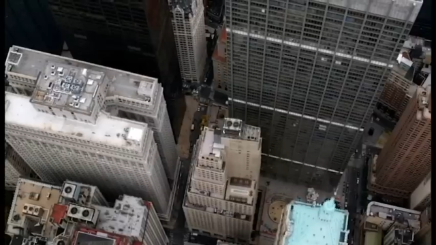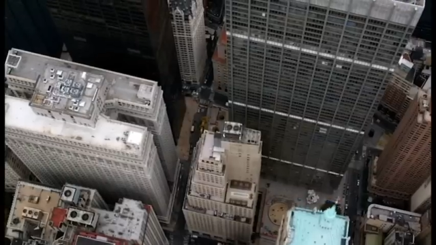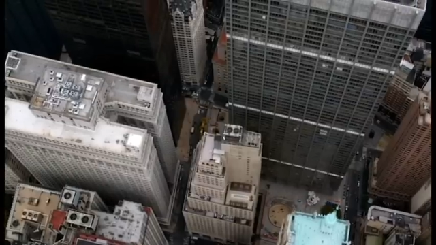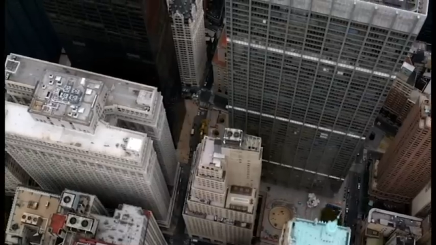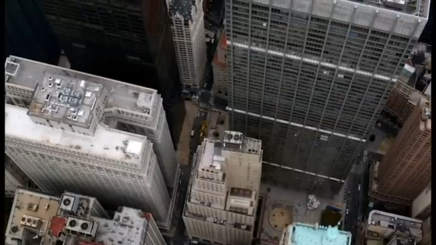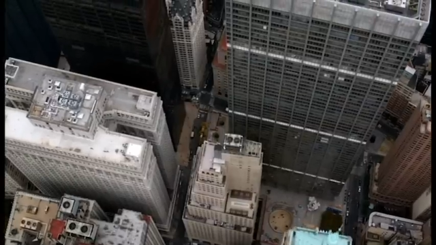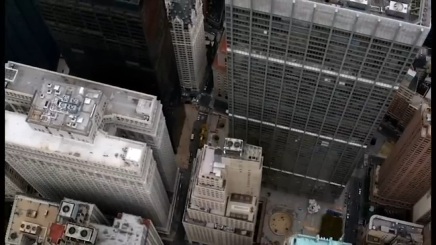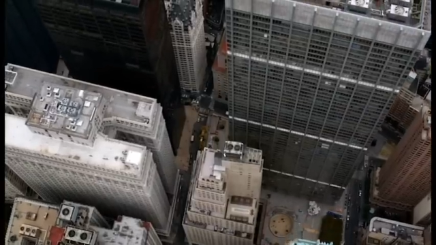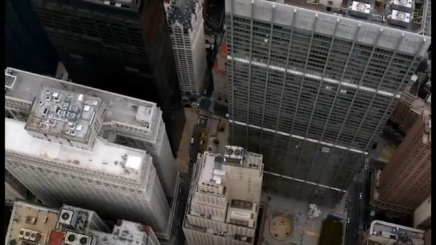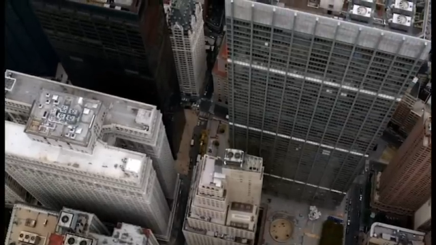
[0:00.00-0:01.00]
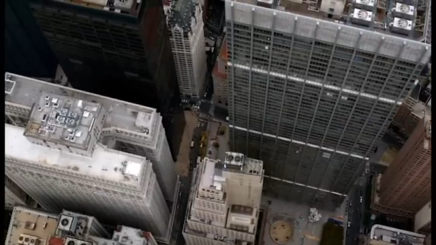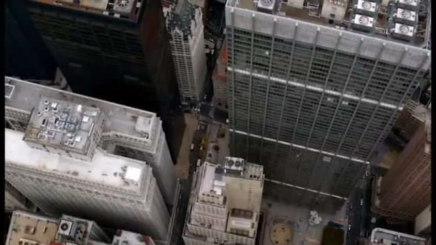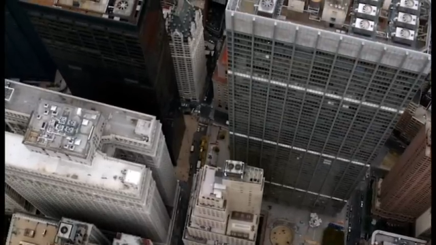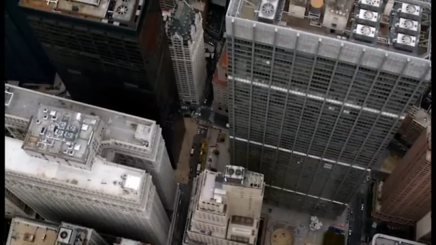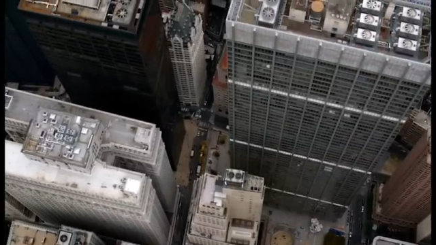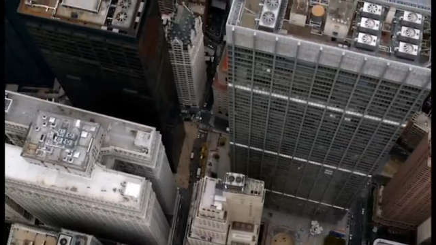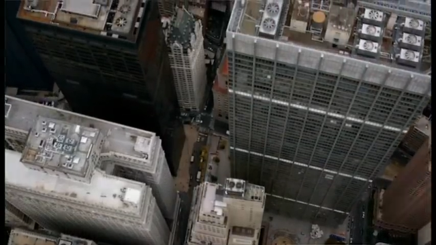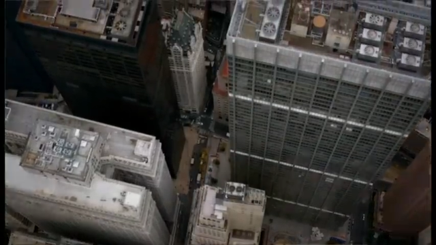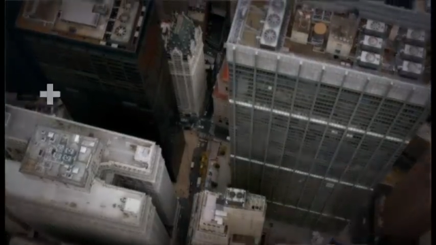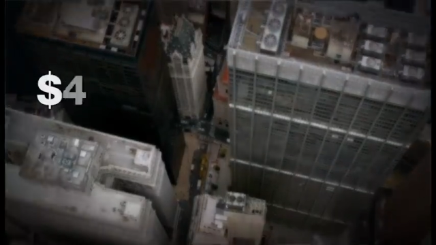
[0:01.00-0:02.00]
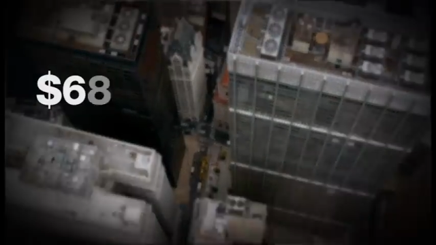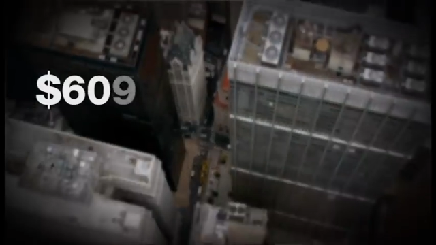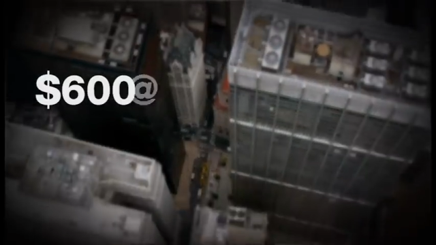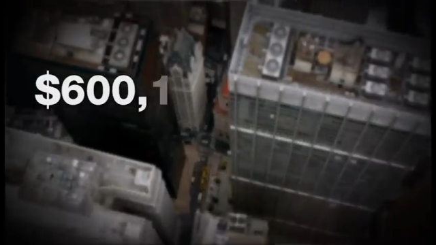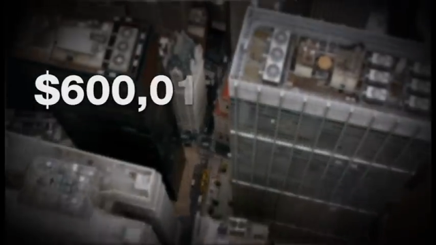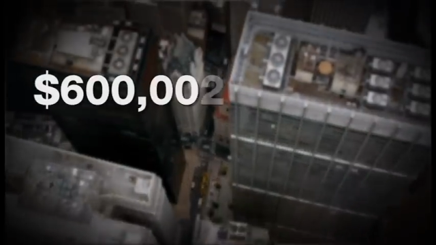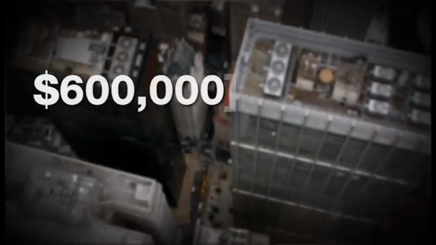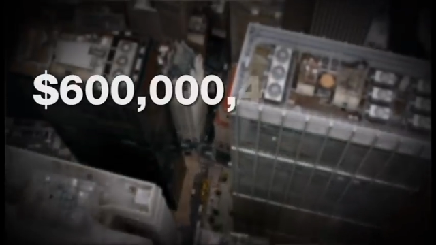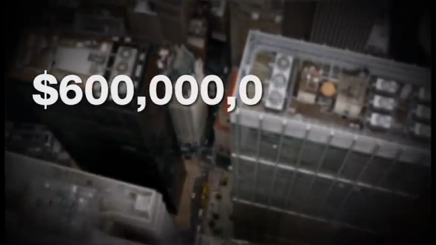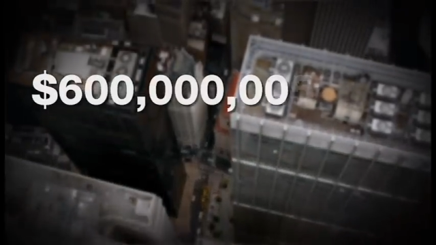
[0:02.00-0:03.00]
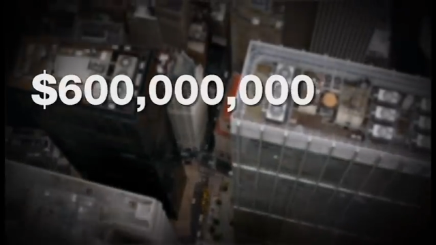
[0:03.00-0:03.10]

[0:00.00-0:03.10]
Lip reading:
Nobody's mouth can be seen.